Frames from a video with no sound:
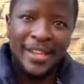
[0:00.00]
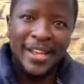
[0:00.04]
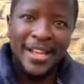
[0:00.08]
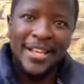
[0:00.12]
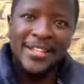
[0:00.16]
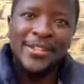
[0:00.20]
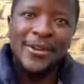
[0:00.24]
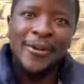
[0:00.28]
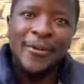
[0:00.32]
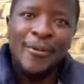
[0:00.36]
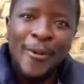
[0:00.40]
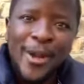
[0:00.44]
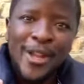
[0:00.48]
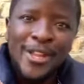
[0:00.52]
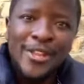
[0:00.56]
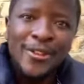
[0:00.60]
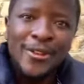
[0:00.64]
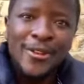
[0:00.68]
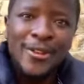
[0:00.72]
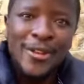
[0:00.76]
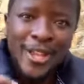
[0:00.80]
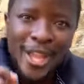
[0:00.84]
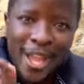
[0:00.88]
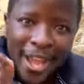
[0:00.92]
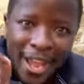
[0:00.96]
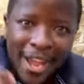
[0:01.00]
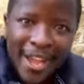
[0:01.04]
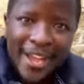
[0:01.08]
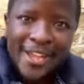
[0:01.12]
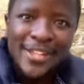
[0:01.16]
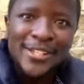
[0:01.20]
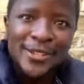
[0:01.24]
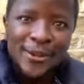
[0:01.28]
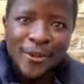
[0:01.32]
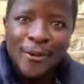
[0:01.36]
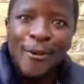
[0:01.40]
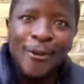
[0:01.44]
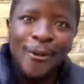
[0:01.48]
So when you hear
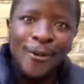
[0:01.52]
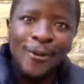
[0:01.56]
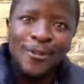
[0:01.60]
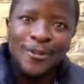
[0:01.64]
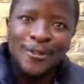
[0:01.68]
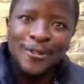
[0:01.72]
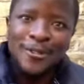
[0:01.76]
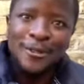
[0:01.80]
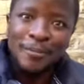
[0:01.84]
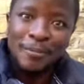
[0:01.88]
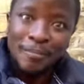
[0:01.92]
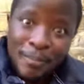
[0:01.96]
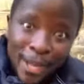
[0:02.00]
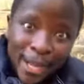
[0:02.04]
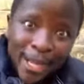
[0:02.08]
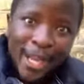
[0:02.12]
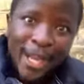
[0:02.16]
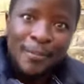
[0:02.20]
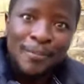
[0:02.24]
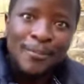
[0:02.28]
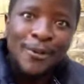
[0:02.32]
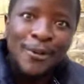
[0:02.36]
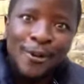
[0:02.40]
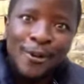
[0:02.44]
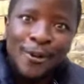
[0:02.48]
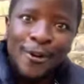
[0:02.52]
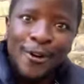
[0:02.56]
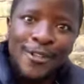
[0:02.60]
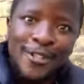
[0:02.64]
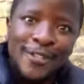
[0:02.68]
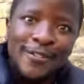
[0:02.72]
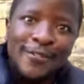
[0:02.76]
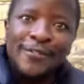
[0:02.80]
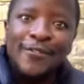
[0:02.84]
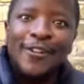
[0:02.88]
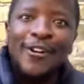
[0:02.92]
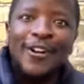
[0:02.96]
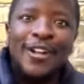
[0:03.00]
his call to pick up your
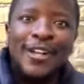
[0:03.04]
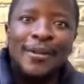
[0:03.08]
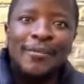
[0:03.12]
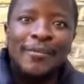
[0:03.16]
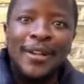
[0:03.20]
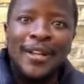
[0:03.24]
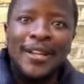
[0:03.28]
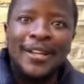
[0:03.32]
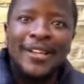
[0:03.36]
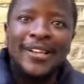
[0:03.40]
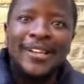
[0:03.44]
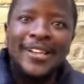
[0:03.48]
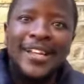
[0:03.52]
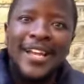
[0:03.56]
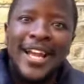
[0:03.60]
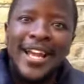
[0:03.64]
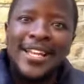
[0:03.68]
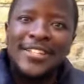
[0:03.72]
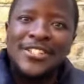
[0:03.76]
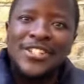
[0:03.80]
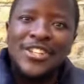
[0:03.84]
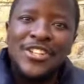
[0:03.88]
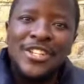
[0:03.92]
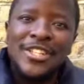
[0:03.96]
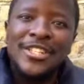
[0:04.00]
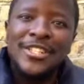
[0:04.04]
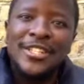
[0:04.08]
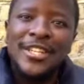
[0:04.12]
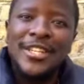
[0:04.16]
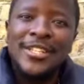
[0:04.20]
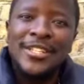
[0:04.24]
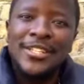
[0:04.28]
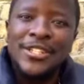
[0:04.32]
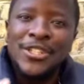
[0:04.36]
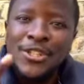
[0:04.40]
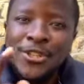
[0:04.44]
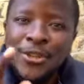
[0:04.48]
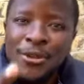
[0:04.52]
cross and follow him, as Jesus
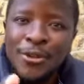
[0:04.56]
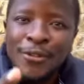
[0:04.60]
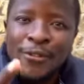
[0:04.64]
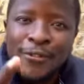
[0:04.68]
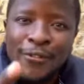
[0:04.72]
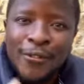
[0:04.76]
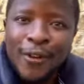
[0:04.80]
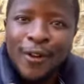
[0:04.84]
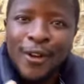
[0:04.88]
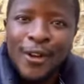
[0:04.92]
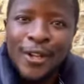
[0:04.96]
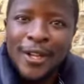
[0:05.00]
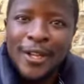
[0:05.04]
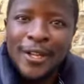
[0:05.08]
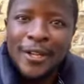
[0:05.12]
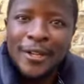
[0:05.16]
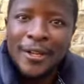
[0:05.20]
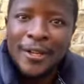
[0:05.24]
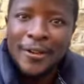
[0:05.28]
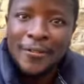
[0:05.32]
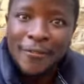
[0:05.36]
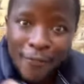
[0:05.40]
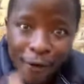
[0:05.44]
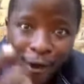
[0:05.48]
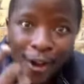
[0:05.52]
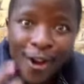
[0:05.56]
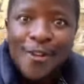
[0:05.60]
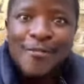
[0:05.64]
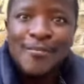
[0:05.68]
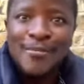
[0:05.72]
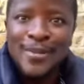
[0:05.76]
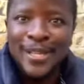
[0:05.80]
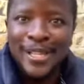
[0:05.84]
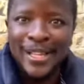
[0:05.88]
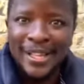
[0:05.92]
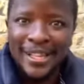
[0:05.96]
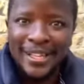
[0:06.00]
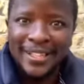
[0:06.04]
says, you follow him. Follow
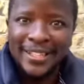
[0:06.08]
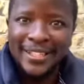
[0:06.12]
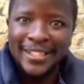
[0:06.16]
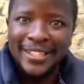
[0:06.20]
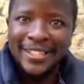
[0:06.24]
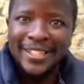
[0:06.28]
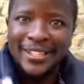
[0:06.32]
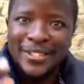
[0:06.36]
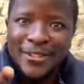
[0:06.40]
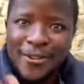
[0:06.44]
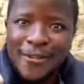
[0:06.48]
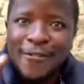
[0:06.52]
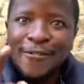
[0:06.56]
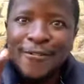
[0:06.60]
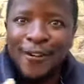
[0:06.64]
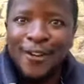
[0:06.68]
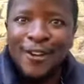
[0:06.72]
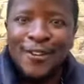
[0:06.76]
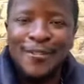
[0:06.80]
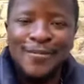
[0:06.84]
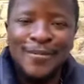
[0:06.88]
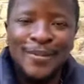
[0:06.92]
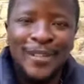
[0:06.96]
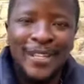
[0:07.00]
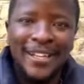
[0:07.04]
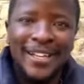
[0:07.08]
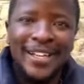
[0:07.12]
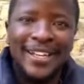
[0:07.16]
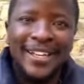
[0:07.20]
me. You follow me.